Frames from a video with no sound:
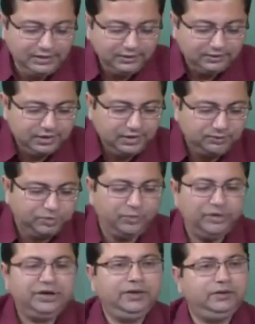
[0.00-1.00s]
and the
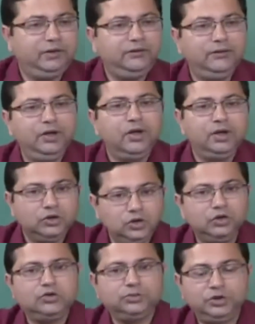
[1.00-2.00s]
properties of
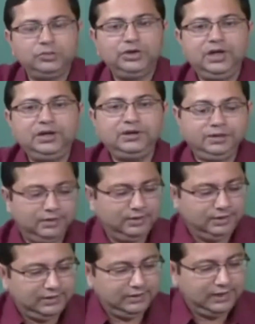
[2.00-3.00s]
those propellants
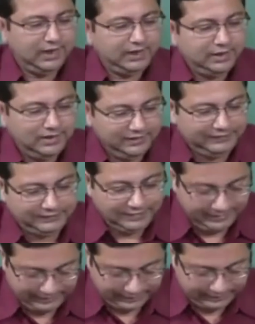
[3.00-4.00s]
are
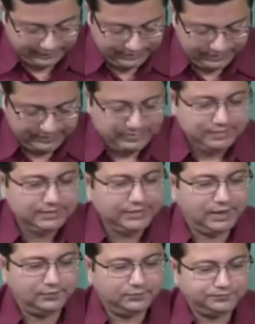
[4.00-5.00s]
listed here.
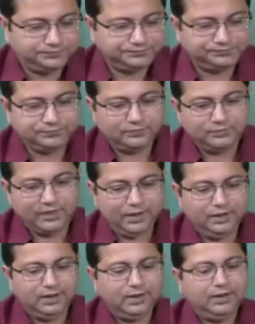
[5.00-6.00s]
Now,
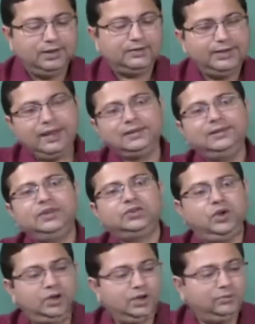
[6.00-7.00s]
next
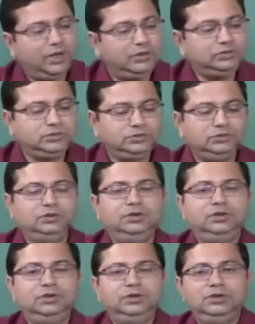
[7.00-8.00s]
let us talk about
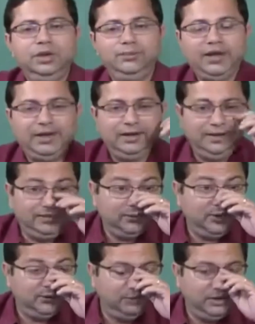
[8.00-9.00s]
the
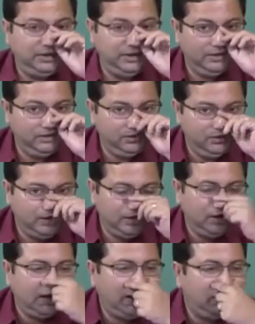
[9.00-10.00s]
mechanism of burning.
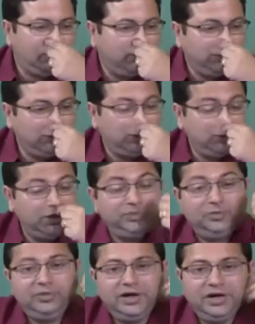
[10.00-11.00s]
How do the
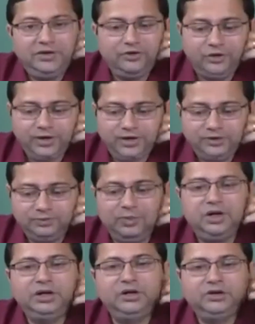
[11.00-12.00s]
solid propellant
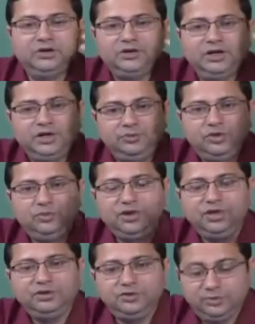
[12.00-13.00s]
rockets burn, or the solid
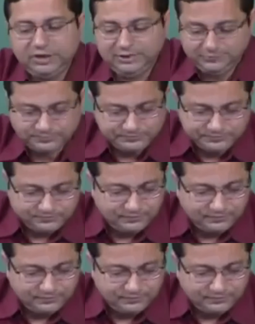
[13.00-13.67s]
propellant burn?